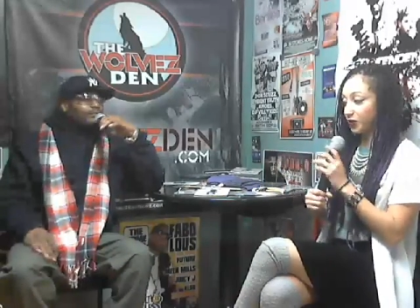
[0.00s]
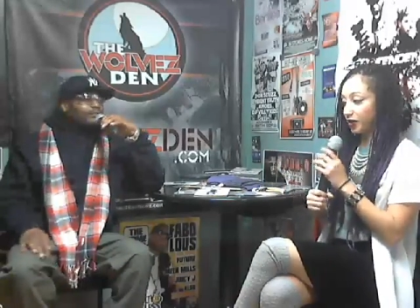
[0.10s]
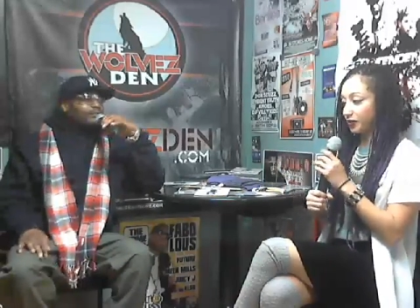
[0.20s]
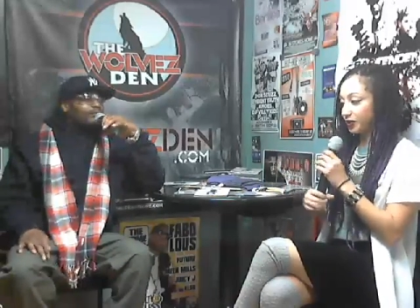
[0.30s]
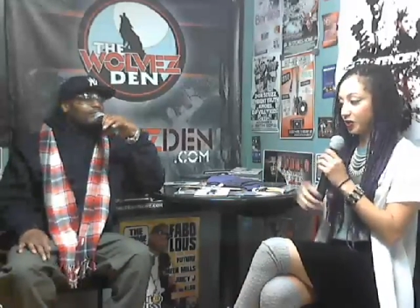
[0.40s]

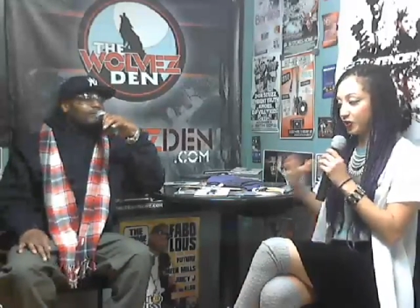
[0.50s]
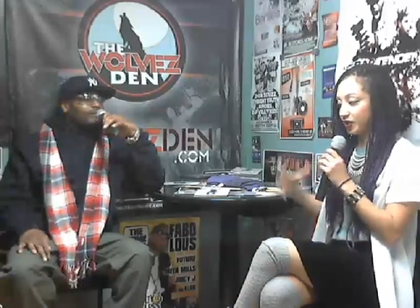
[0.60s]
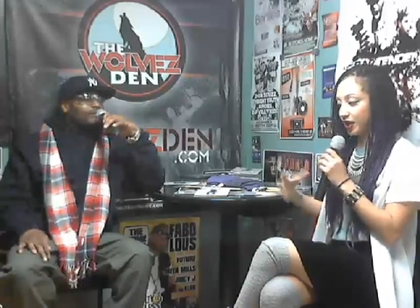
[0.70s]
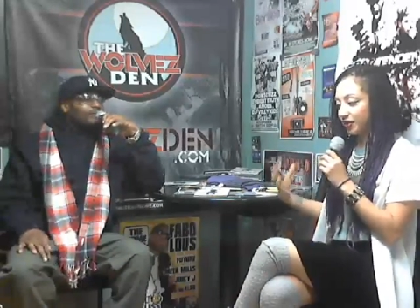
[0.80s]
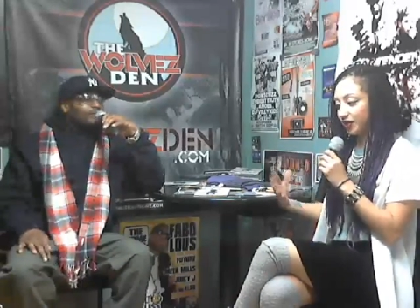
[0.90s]
but
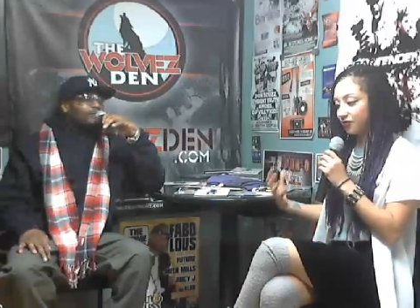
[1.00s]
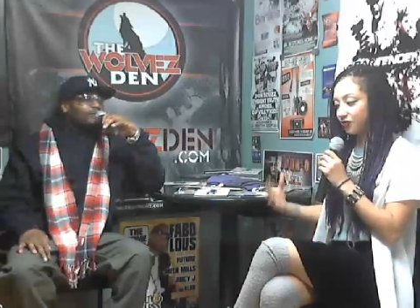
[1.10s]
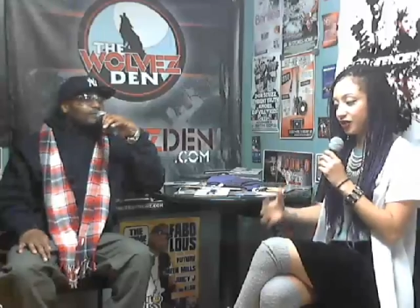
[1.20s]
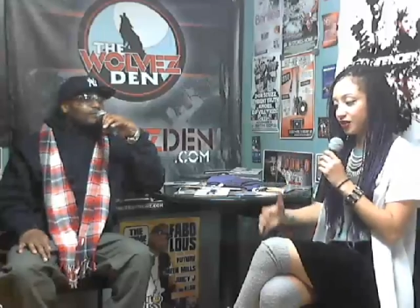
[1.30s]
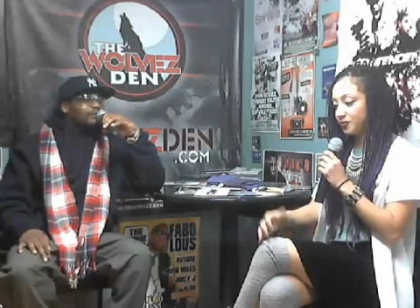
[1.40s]
that
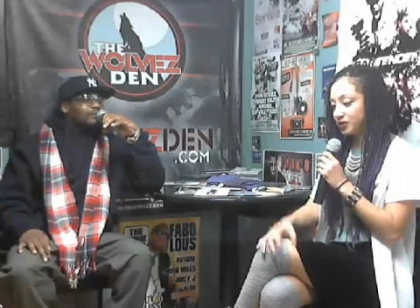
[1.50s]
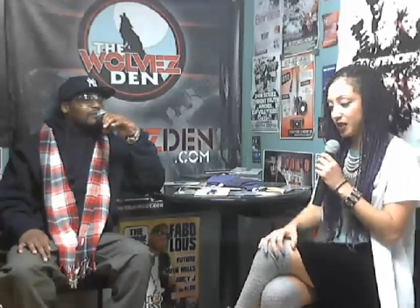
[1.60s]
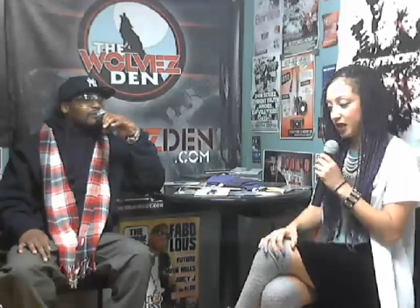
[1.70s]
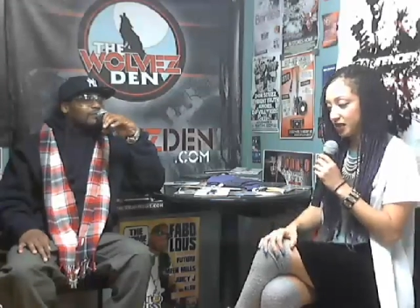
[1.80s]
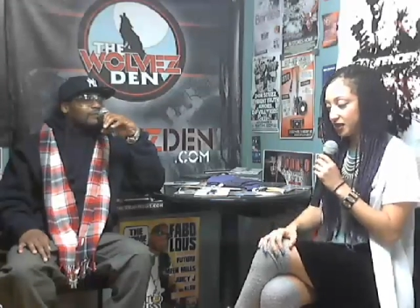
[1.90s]
freedom is
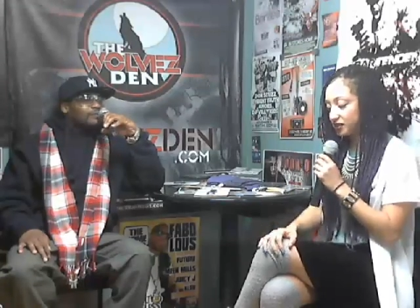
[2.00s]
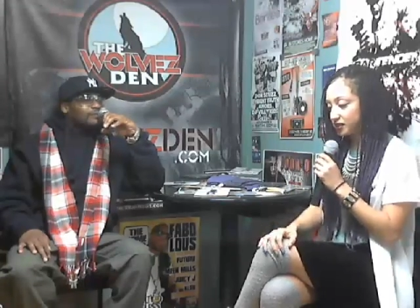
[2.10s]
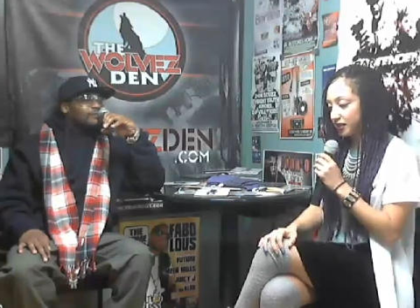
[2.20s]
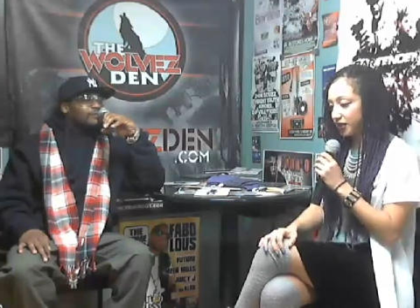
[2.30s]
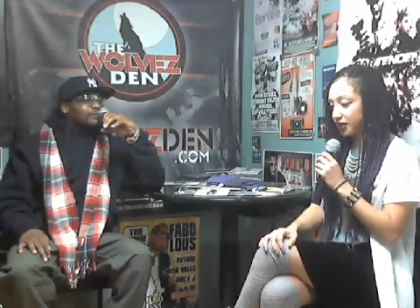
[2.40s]
like
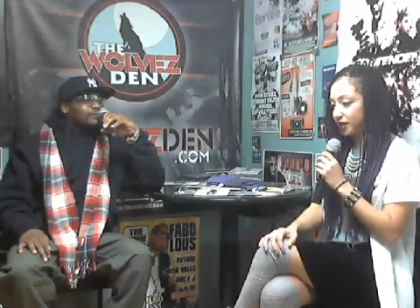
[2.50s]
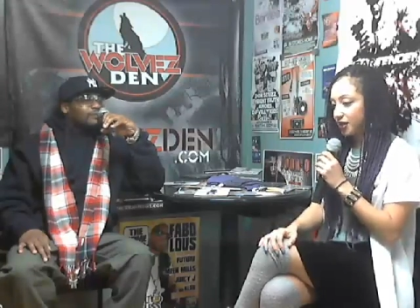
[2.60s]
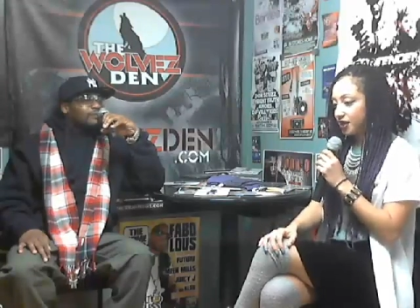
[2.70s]
necessary.